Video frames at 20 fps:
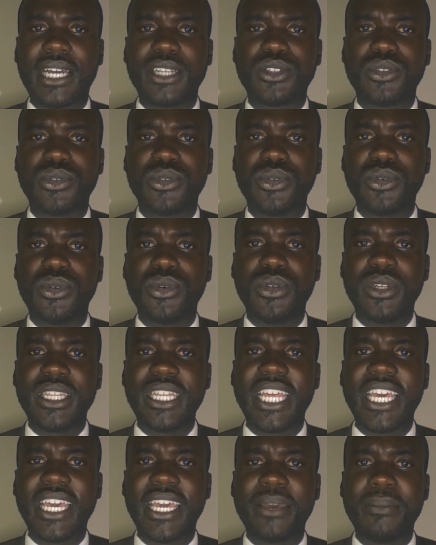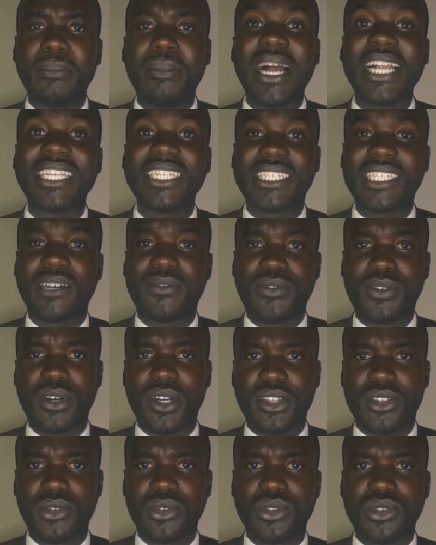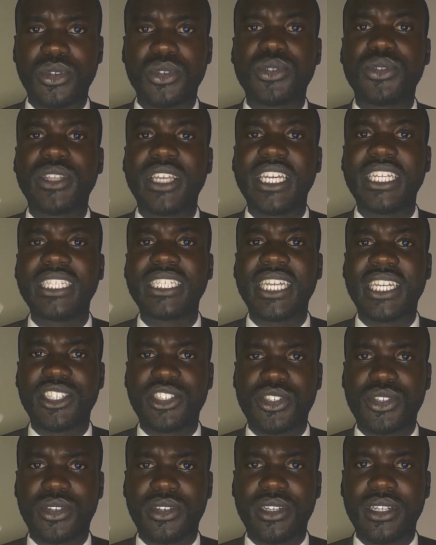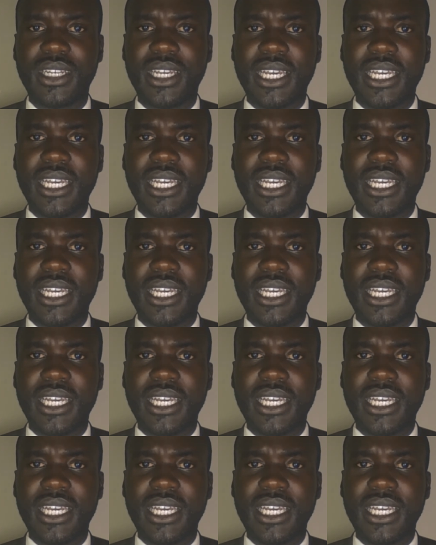to the malice aforethought or to the intention.